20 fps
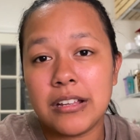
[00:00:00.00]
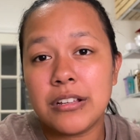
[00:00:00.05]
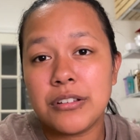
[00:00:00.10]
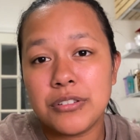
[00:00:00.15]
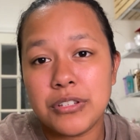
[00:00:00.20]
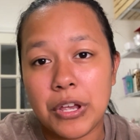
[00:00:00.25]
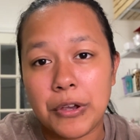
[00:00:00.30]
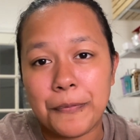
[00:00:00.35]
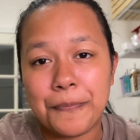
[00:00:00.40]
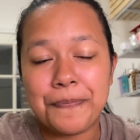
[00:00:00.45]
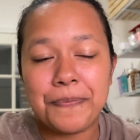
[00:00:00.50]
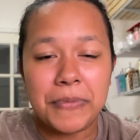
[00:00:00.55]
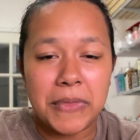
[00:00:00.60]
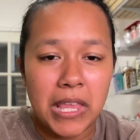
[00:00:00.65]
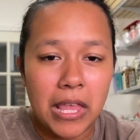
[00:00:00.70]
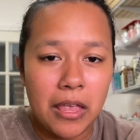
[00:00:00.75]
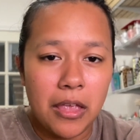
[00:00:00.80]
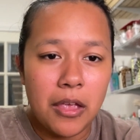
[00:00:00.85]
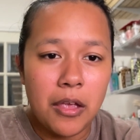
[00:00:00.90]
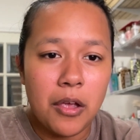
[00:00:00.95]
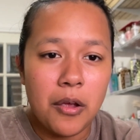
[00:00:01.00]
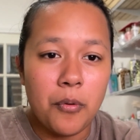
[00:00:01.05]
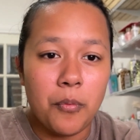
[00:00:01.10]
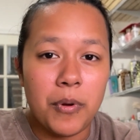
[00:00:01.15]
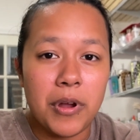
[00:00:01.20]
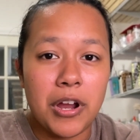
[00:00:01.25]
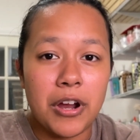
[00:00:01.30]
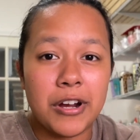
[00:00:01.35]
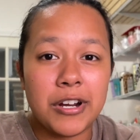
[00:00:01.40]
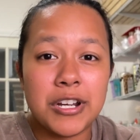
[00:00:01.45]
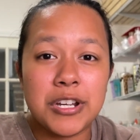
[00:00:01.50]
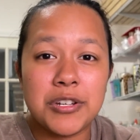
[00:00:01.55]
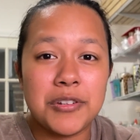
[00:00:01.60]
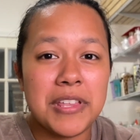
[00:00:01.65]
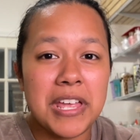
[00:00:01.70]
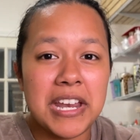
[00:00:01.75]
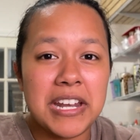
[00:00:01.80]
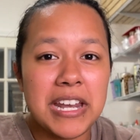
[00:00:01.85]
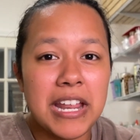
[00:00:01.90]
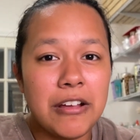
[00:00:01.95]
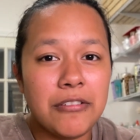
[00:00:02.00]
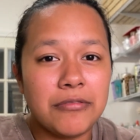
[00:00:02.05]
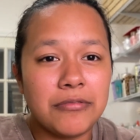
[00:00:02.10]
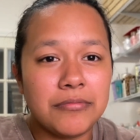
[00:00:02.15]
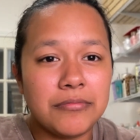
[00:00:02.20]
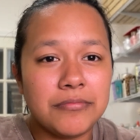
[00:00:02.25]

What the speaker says: So we are going to do that now.